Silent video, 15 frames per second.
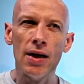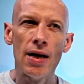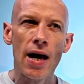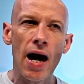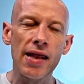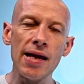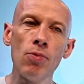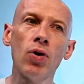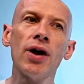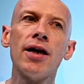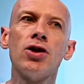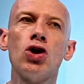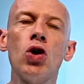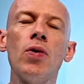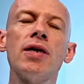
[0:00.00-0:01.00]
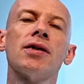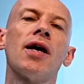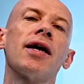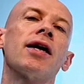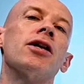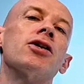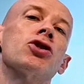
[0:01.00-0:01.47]
And then what I do is I
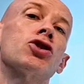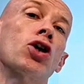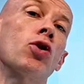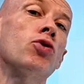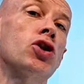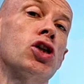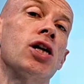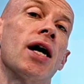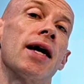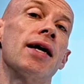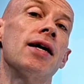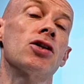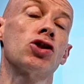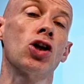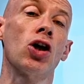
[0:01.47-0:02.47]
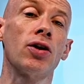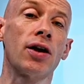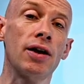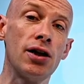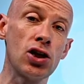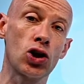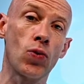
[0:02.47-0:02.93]
can associate a certain
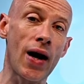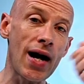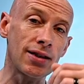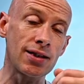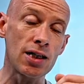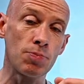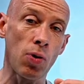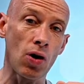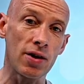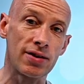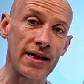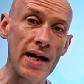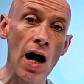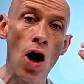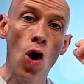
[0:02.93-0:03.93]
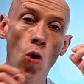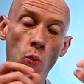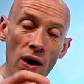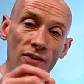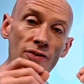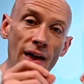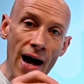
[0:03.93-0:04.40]
conditional access policy
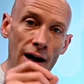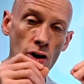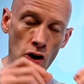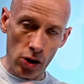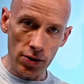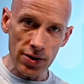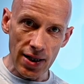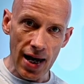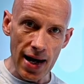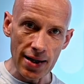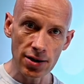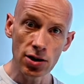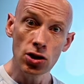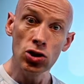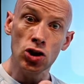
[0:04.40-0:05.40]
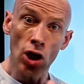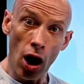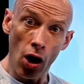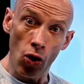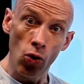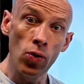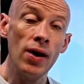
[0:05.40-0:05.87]
with that context.
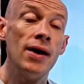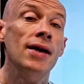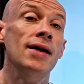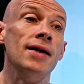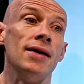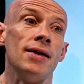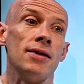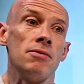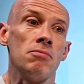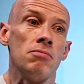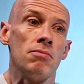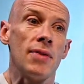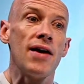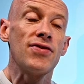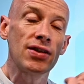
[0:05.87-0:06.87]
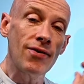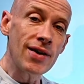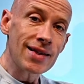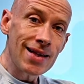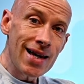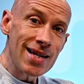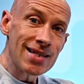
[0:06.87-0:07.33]
So if
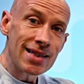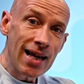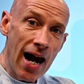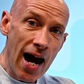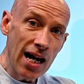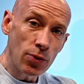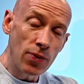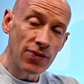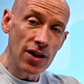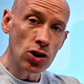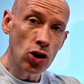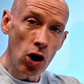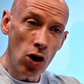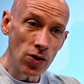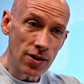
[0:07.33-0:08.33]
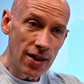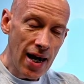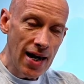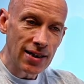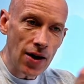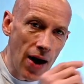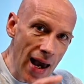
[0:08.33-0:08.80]
something is tagged with this
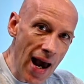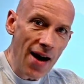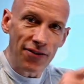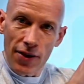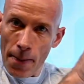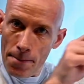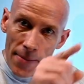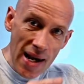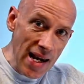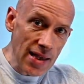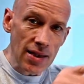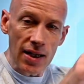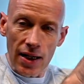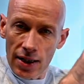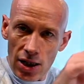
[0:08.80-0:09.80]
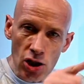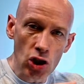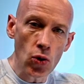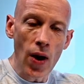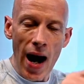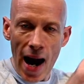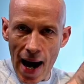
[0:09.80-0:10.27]
context, I have to meet the
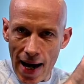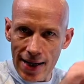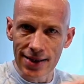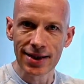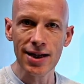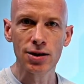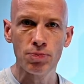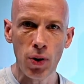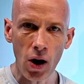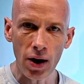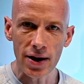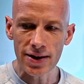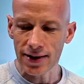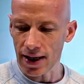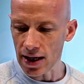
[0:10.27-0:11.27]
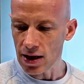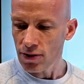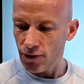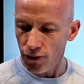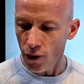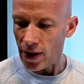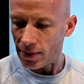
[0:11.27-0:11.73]
conditional access policy
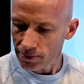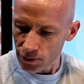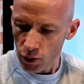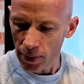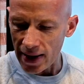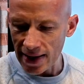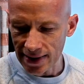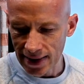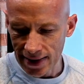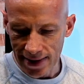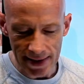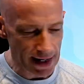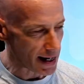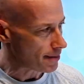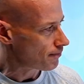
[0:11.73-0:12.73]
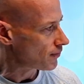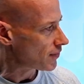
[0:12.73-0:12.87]
for it. Probably easier to see it.